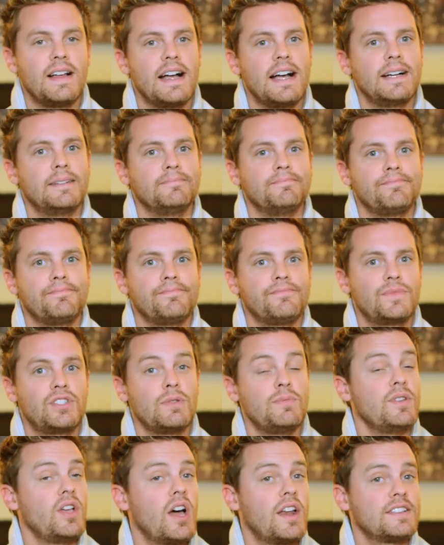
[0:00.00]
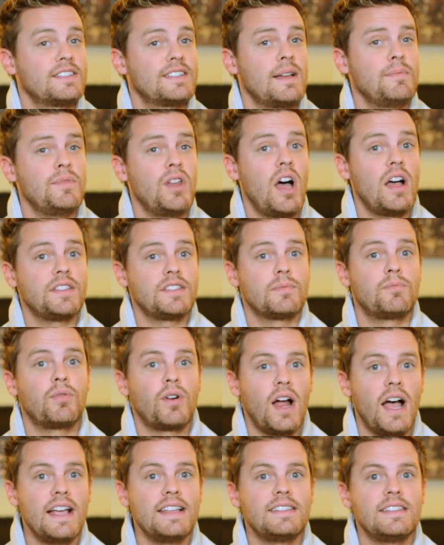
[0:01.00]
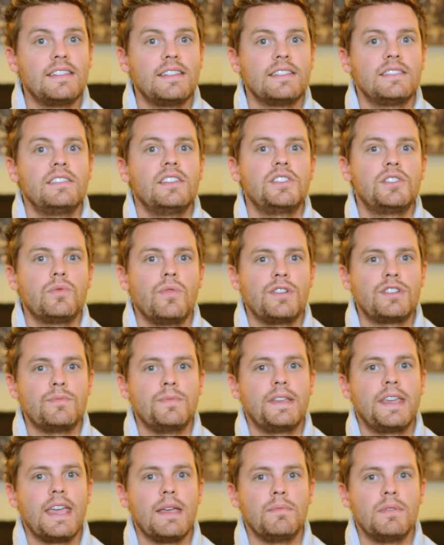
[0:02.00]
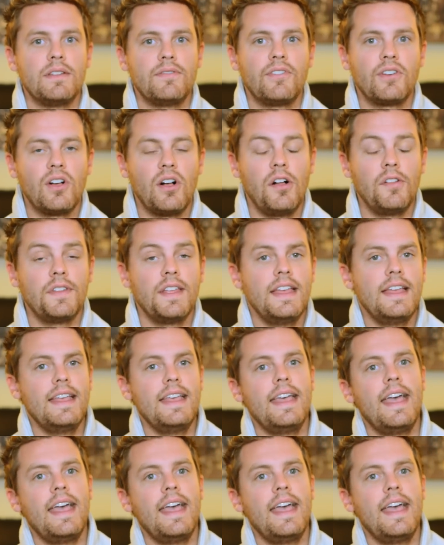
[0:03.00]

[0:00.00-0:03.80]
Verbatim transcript: Um, to be honest, I'm not surprised that this situation became difficult,